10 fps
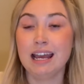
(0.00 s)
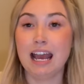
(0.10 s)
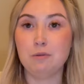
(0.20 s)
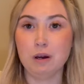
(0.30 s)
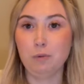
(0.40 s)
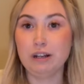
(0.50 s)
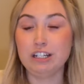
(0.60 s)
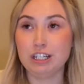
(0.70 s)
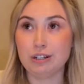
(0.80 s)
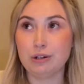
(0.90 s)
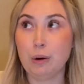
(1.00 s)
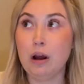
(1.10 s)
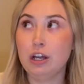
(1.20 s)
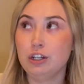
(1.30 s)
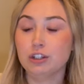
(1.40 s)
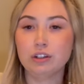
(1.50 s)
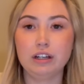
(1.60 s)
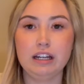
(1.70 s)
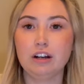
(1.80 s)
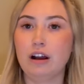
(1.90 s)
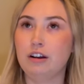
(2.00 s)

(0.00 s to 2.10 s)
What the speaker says: And when we do, you're looking around